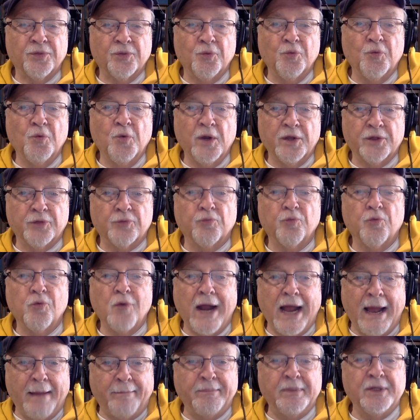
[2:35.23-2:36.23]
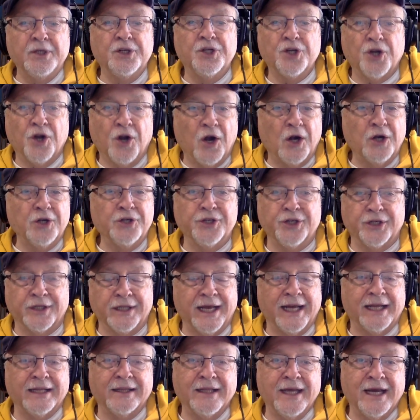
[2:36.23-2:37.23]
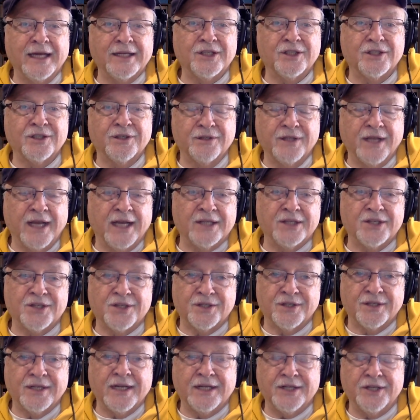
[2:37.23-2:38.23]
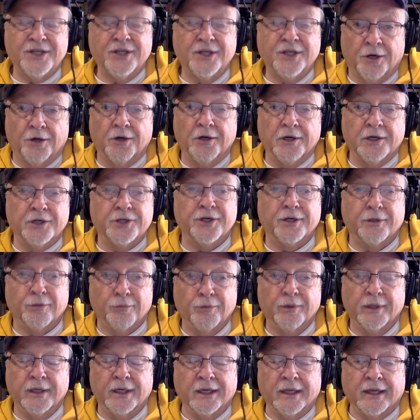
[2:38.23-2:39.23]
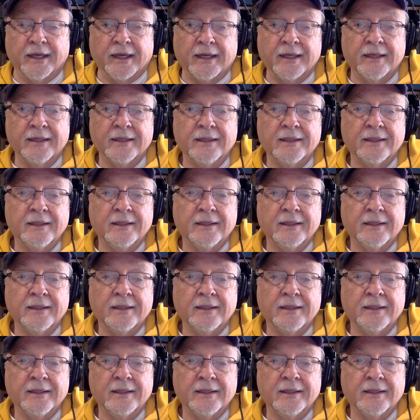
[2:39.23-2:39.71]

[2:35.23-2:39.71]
With rapid charging, that's encouraging, really.